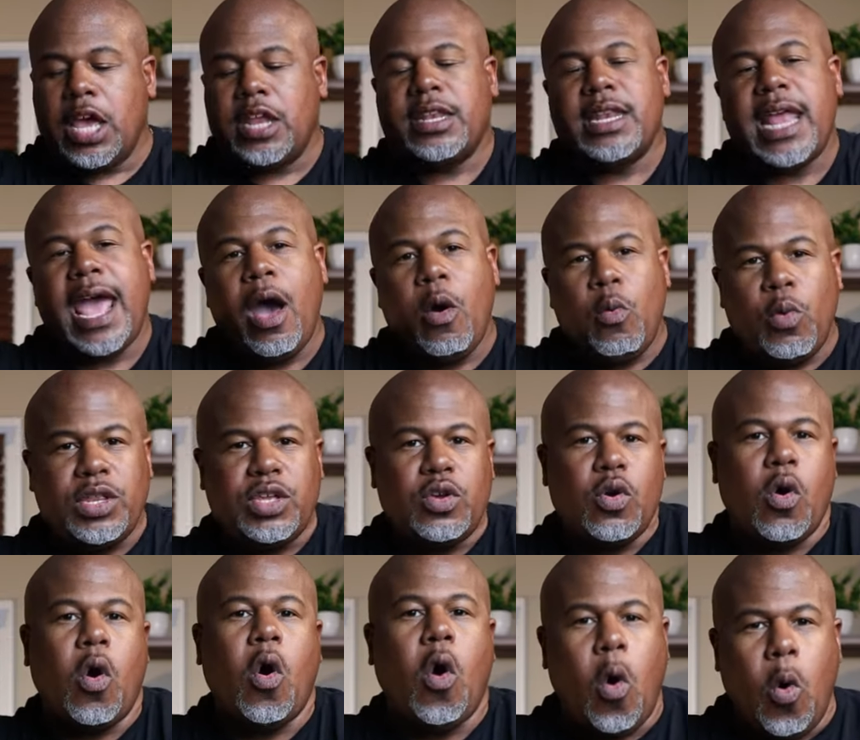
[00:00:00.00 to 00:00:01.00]
Now when you
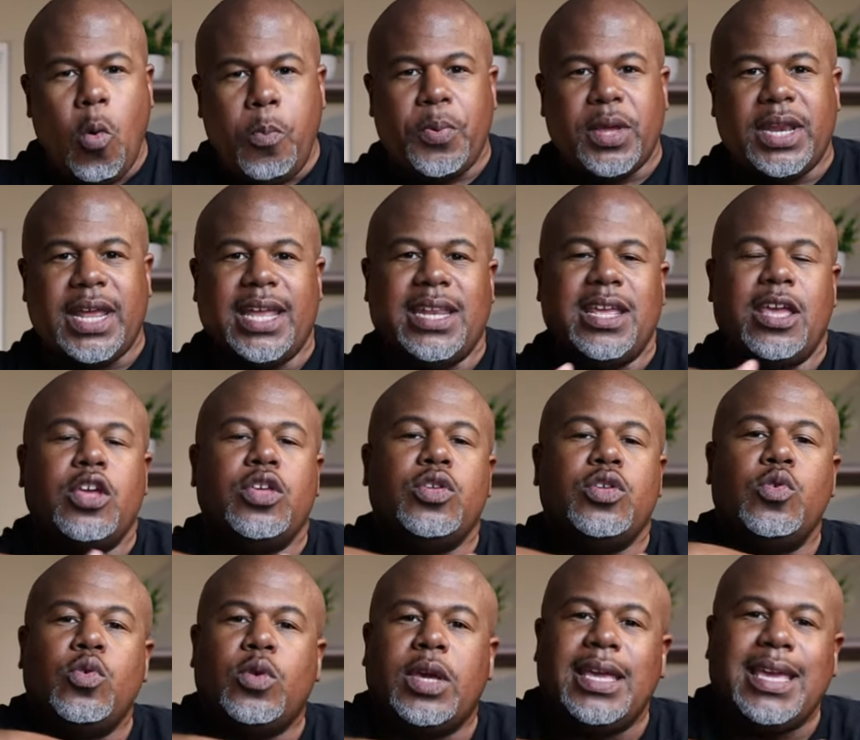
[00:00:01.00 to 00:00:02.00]
open it,
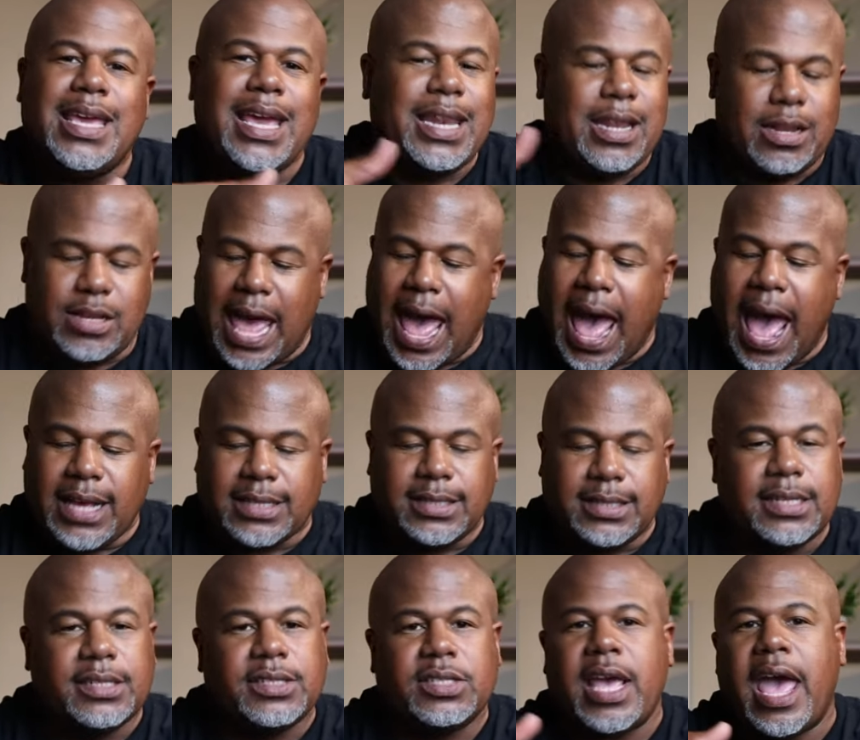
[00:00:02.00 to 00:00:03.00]
you can get
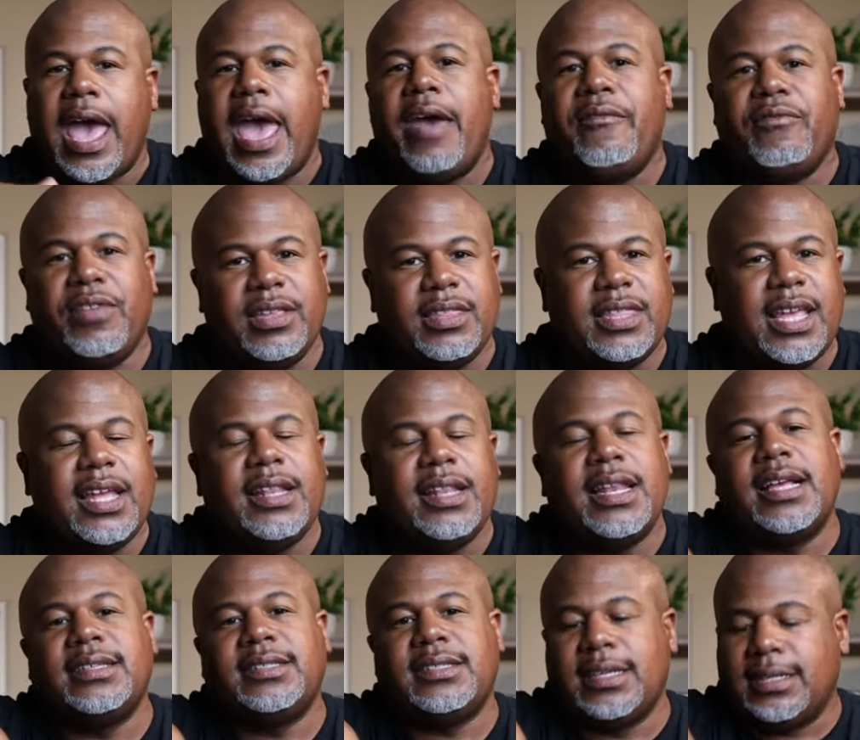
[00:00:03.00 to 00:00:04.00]
access to everything
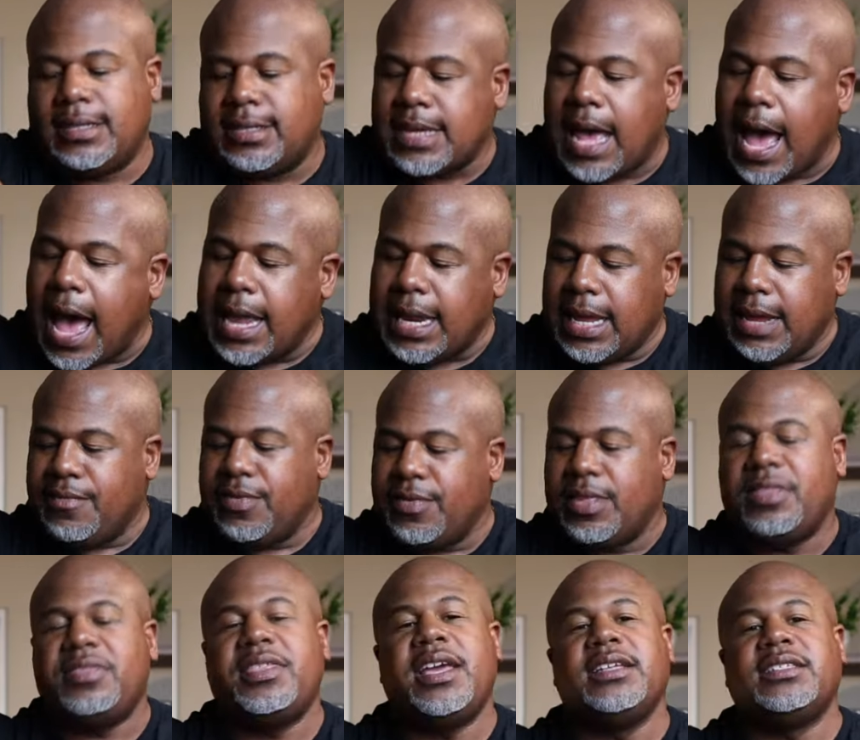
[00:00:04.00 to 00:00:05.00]
that's inside, even
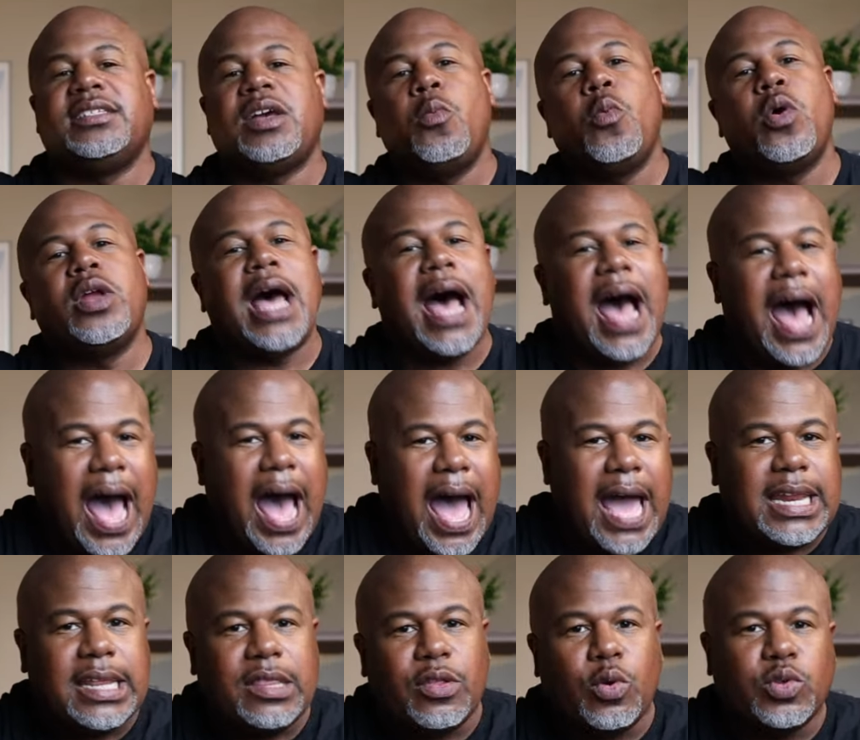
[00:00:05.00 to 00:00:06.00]
the things that want to
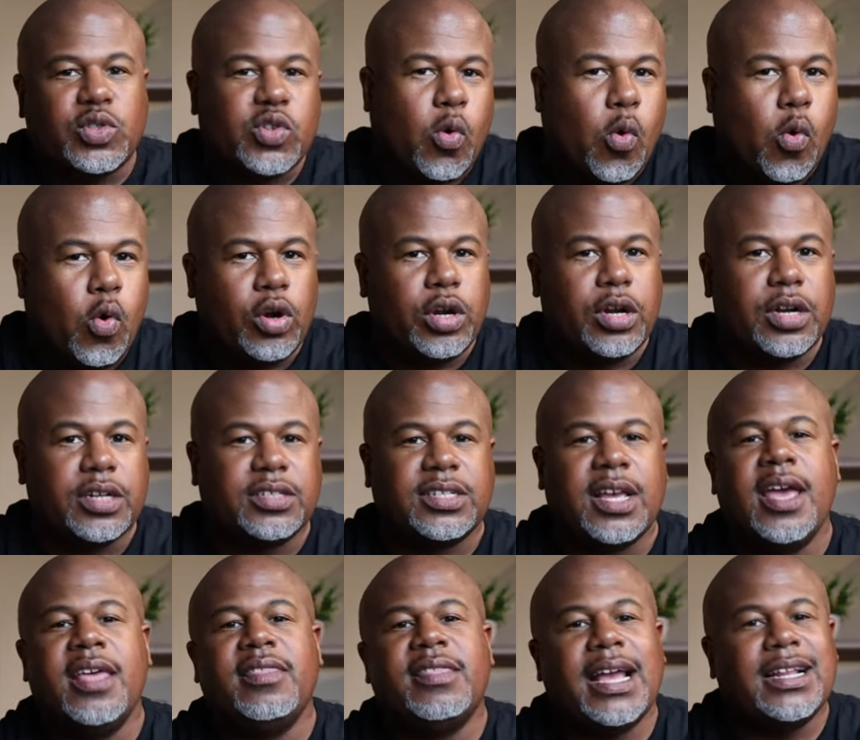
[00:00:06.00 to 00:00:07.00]
hide in those corners
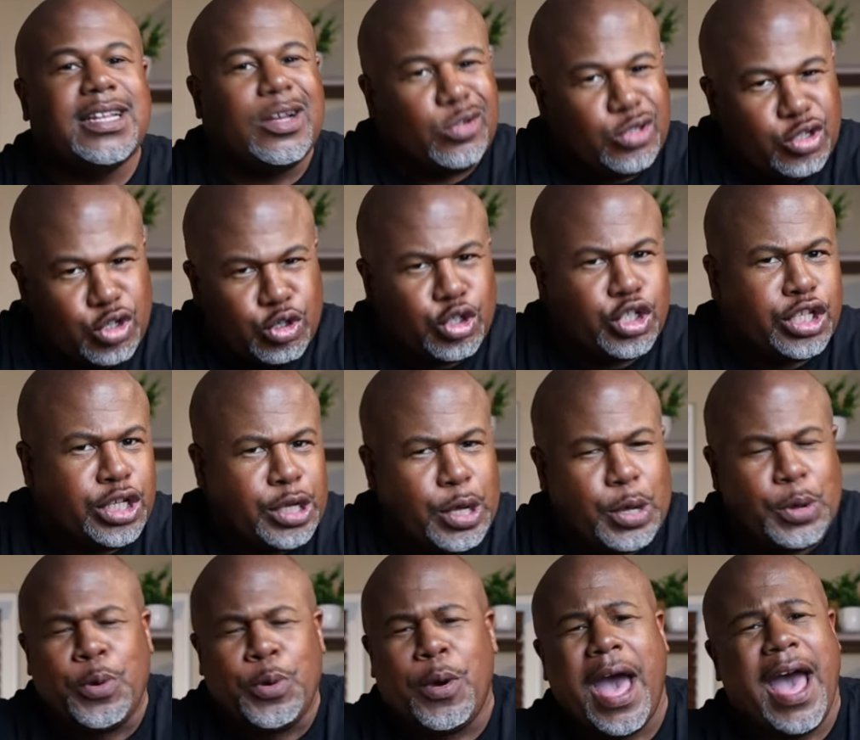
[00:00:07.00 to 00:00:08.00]
that don't usually
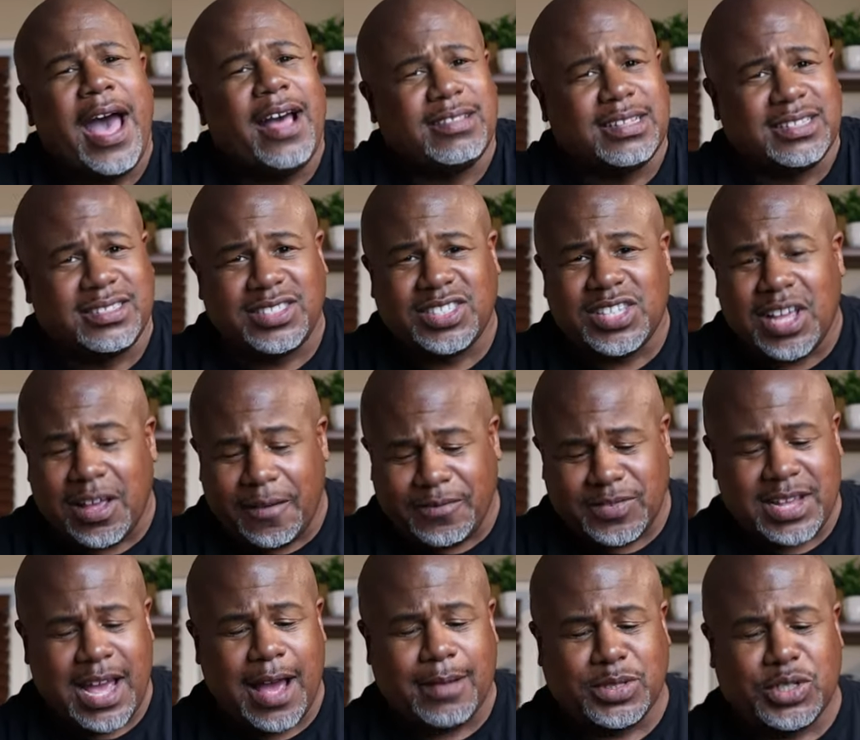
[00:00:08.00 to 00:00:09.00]
have the tough
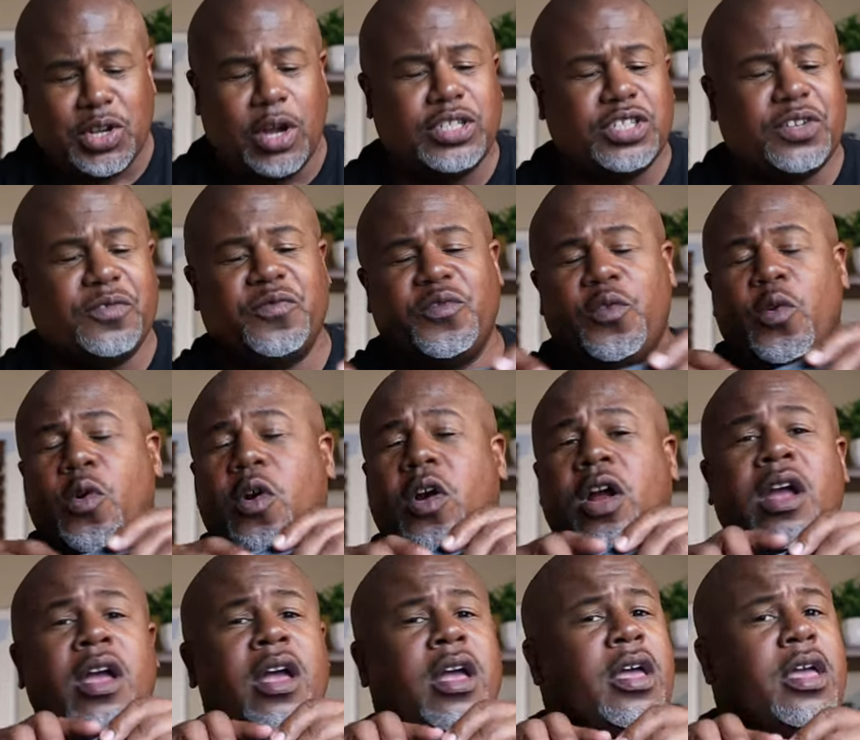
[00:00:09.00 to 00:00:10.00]
time searching for
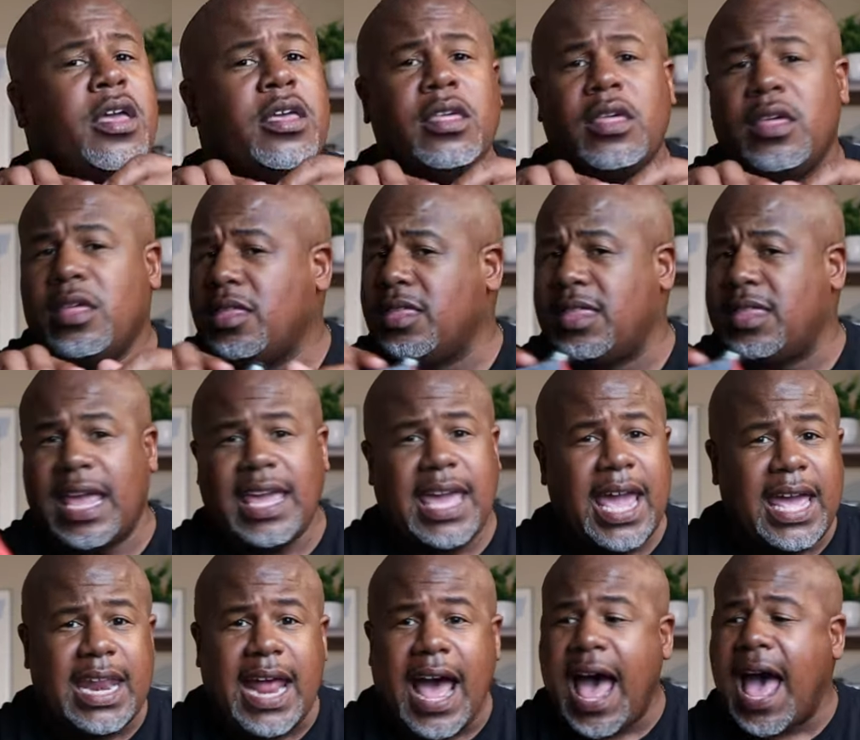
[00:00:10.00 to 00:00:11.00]
they
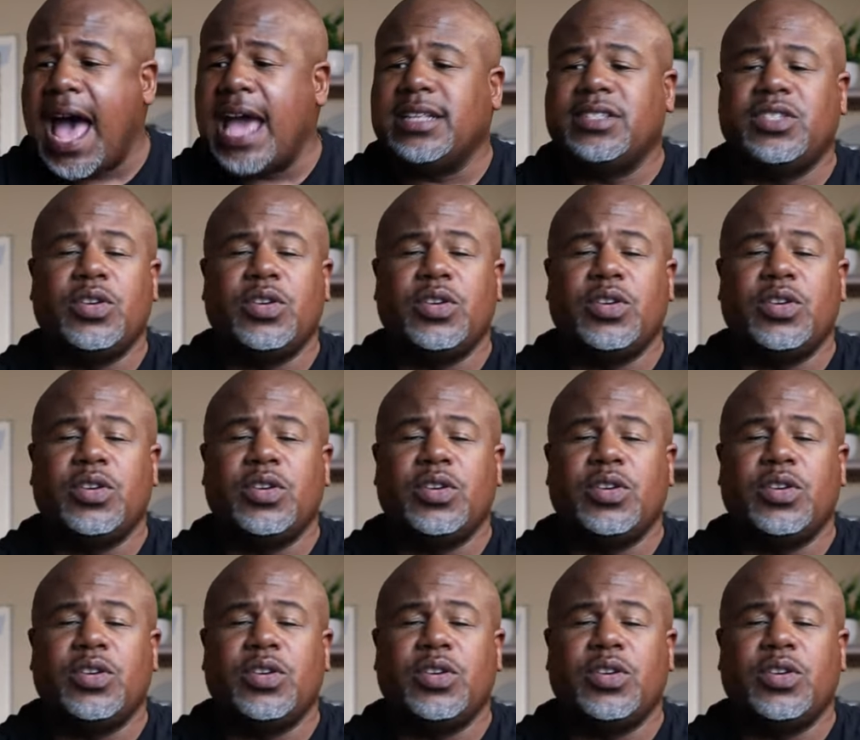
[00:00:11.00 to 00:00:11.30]
can't hide.